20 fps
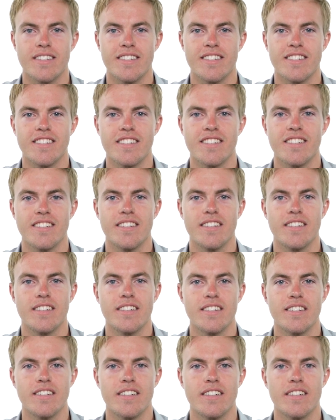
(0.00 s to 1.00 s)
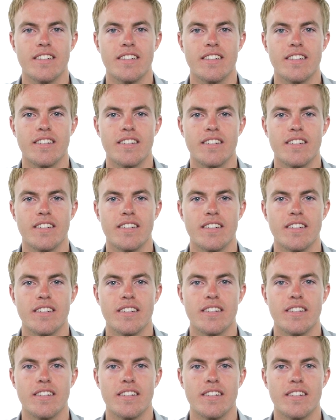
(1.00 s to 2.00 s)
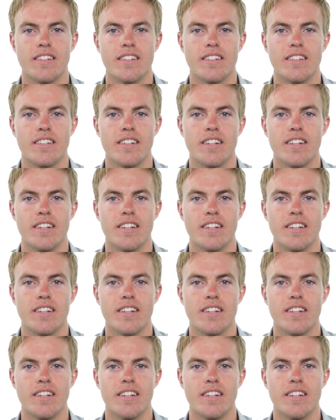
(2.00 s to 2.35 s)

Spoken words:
(silence)